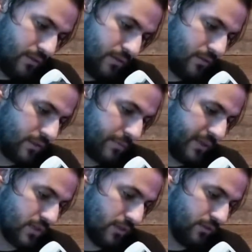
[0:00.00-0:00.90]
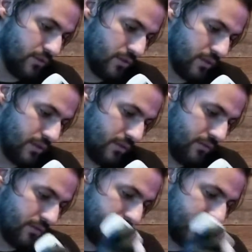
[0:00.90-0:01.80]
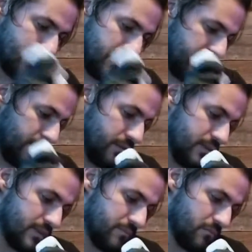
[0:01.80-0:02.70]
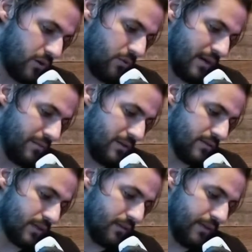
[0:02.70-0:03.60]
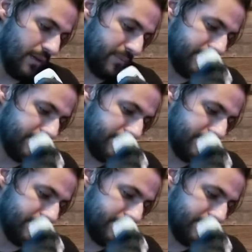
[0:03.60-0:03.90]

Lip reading: There's a bunch of glues you can use, but the super glue doesn't require me to use a clamp.